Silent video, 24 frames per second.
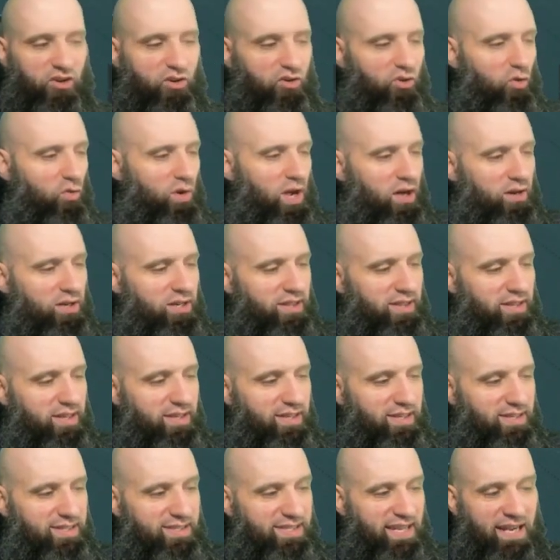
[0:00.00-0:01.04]
go down to
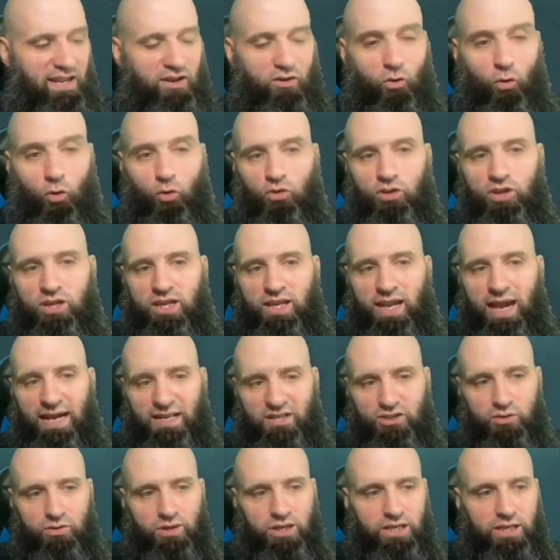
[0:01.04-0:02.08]
the second hold
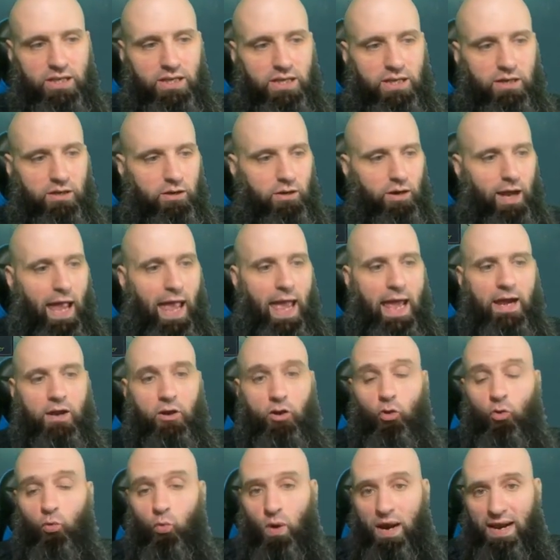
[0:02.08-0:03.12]
castle in here
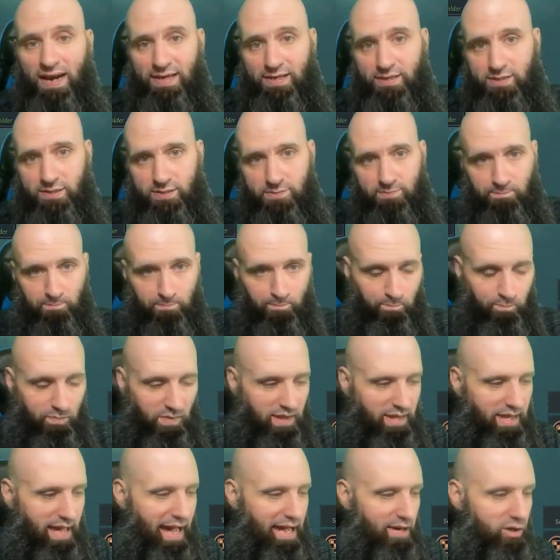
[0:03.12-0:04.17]
and grant
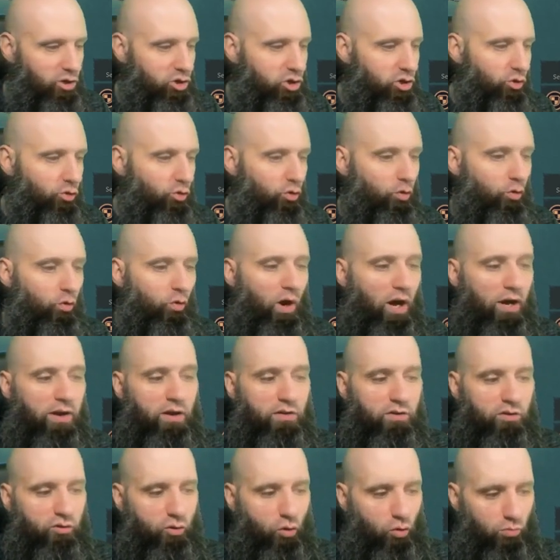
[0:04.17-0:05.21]
that to
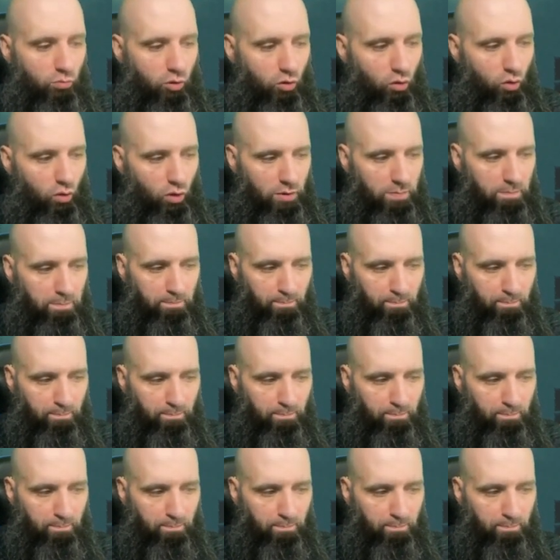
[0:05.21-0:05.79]
another noble lord.